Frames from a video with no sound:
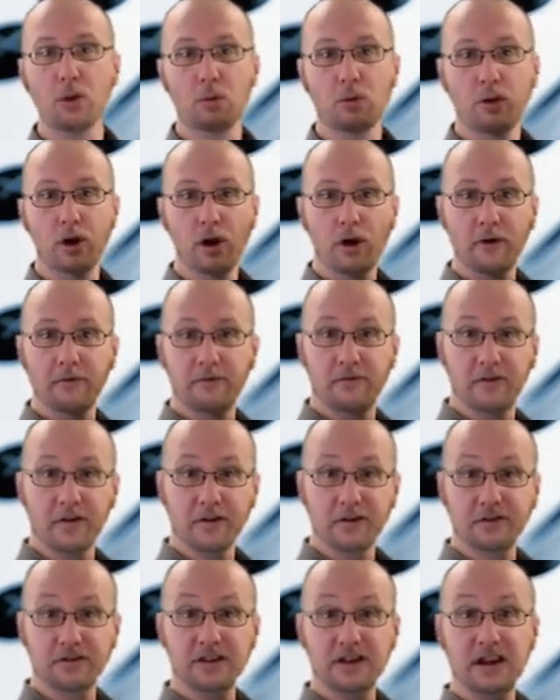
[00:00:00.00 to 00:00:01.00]
were
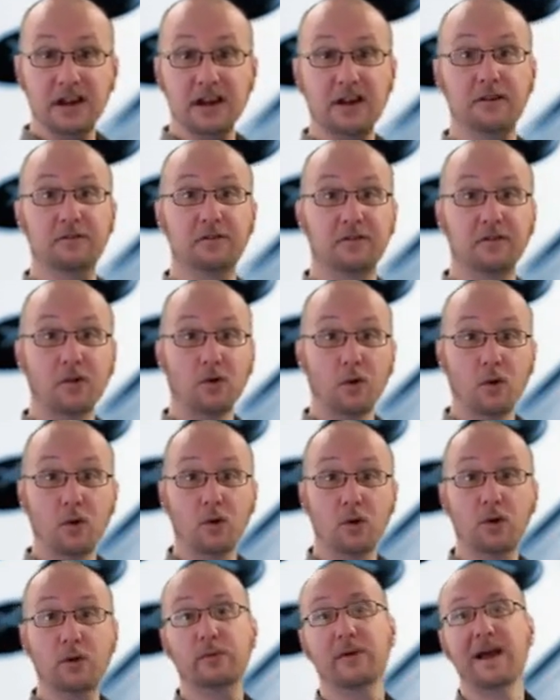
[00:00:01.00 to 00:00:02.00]

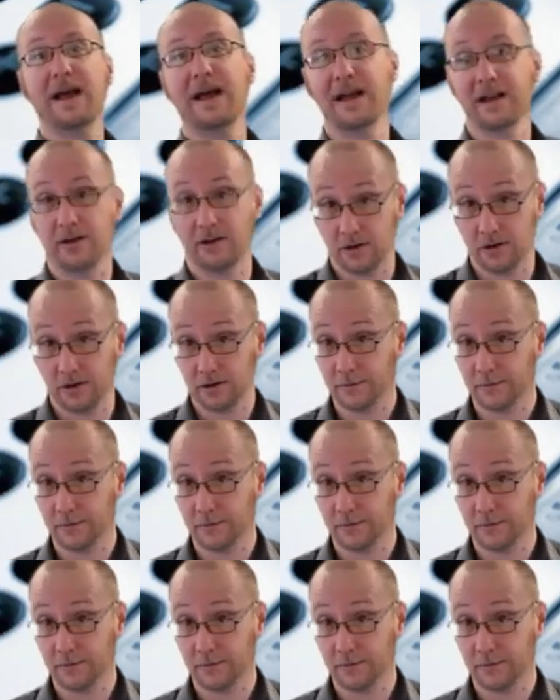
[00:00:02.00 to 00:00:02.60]
R54.